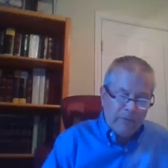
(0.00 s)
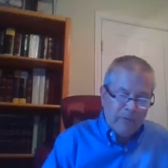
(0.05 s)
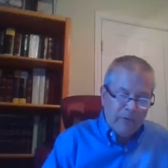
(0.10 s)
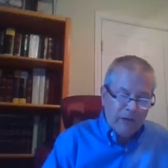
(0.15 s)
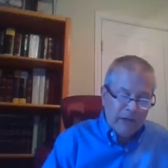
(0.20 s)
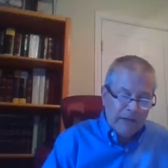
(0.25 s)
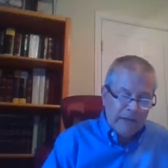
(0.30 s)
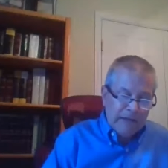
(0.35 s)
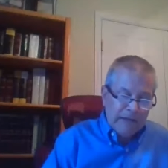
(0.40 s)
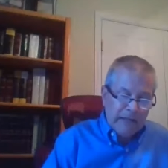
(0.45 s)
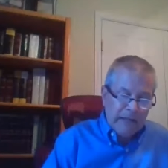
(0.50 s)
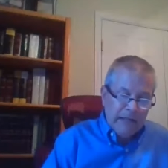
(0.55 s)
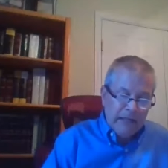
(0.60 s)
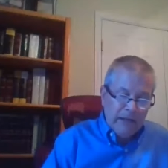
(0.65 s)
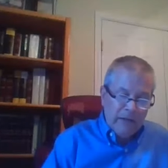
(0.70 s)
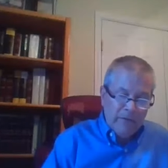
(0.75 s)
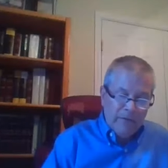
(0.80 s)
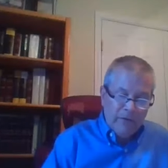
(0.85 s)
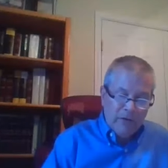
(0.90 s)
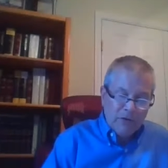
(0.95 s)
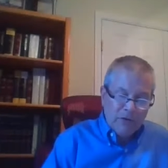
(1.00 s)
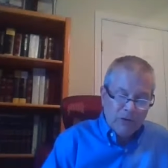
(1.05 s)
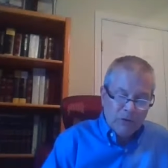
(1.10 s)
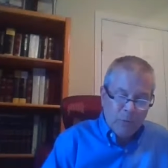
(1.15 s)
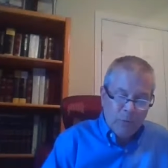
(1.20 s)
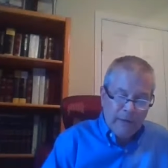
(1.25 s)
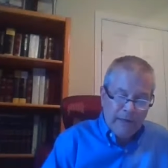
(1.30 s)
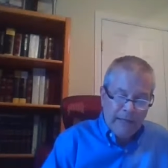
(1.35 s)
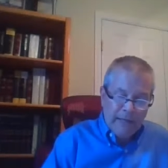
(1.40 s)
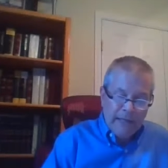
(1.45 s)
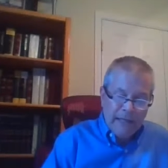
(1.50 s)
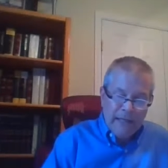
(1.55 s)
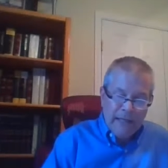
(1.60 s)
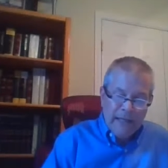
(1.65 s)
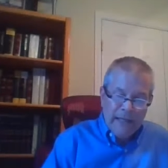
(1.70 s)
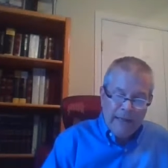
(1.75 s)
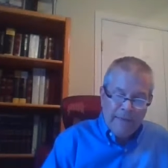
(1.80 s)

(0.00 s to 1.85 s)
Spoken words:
differently at the end of verse 20.